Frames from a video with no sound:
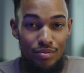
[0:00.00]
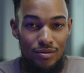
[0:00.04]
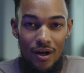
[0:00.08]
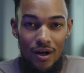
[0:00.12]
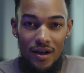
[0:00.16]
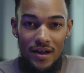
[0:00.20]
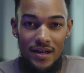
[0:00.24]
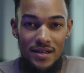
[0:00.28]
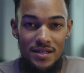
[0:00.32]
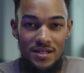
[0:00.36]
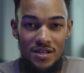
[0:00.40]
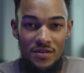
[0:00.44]

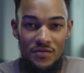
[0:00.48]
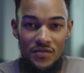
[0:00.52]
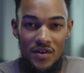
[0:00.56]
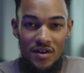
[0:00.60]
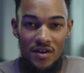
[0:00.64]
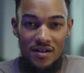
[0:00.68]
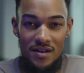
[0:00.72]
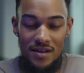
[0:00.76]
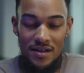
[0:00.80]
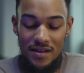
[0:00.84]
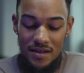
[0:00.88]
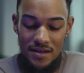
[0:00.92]
plugins are
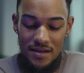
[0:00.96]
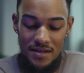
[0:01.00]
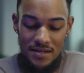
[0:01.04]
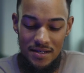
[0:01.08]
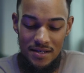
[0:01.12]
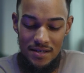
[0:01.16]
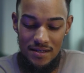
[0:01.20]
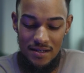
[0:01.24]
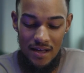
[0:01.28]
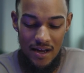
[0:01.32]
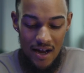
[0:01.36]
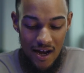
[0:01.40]
very
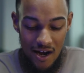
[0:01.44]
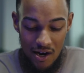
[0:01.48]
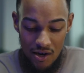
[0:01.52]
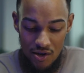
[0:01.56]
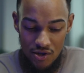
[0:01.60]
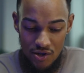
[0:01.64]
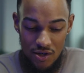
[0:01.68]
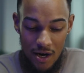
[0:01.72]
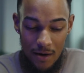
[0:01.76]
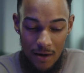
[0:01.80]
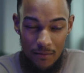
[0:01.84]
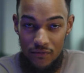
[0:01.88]
easy. The
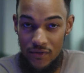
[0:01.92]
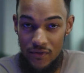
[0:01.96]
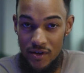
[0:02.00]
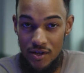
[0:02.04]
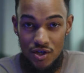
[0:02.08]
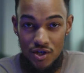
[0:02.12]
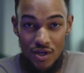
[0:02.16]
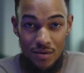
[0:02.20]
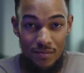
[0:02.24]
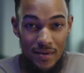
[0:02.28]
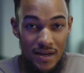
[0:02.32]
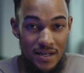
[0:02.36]
AirDrop
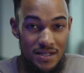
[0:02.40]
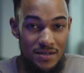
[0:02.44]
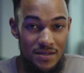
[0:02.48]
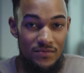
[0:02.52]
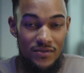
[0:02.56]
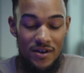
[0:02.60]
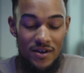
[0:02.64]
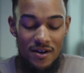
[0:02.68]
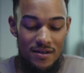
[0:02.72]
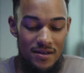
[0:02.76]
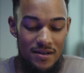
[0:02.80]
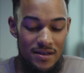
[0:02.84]
feature makes it
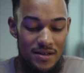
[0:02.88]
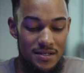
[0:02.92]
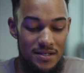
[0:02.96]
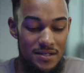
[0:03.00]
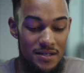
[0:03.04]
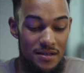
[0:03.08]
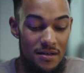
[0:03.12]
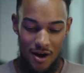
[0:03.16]
very easy.